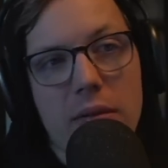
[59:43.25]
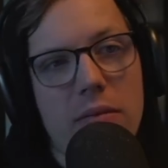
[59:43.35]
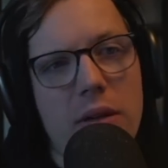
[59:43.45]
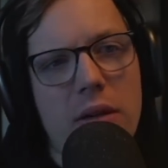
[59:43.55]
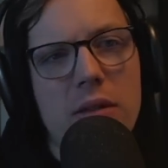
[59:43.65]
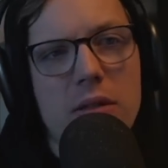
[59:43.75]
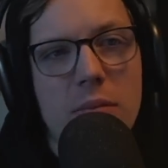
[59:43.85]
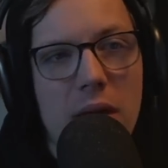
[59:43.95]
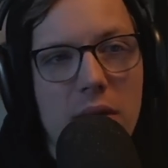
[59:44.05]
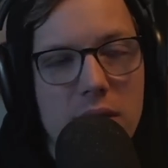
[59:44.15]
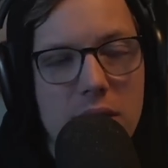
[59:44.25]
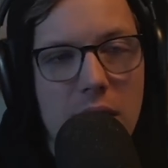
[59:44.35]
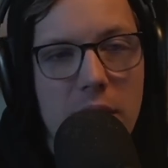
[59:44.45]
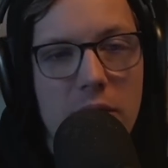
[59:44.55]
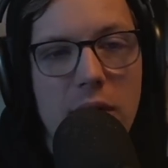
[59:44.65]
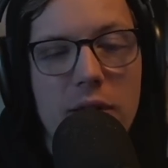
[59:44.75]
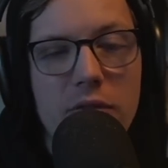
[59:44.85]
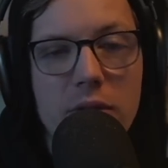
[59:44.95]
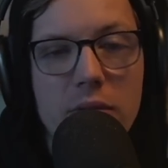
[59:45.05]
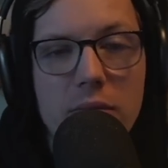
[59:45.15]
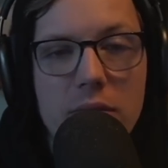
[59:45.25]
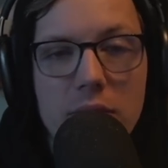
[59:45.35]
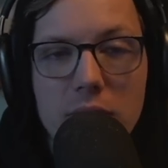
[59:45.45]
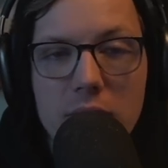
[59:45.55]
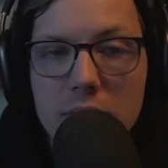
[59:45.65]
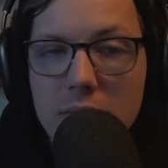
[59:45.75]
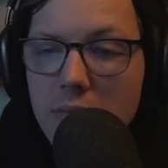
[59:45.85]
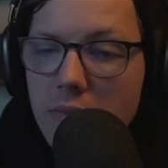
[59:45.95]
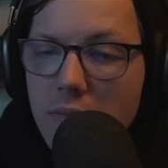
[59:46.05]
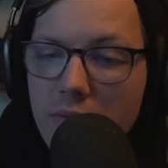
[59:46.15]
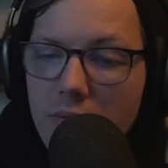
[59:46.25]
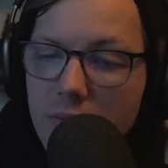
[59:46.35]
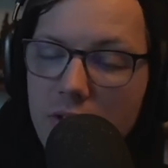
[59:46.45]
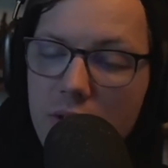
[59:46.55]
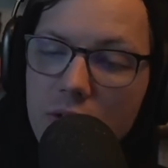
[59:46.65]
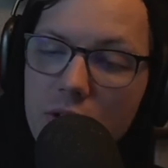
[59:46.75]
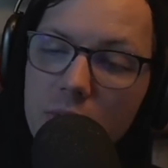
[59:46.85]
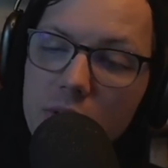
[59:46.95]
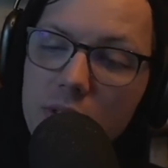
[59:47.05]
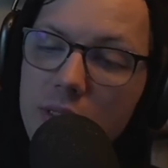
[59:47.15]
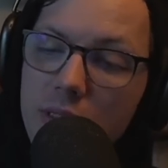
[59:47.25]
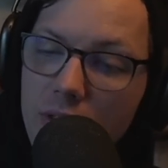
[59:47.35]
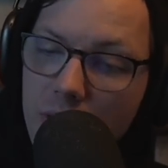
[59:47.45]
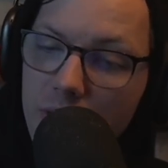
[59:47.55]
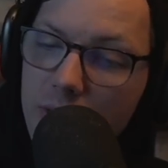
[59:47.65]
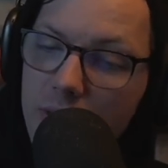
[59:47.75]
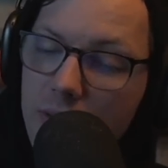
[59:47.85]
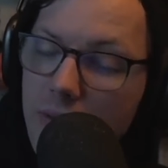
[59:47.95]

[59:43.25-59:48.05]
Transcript: videos about semi-irrelevant YouTubers and situations.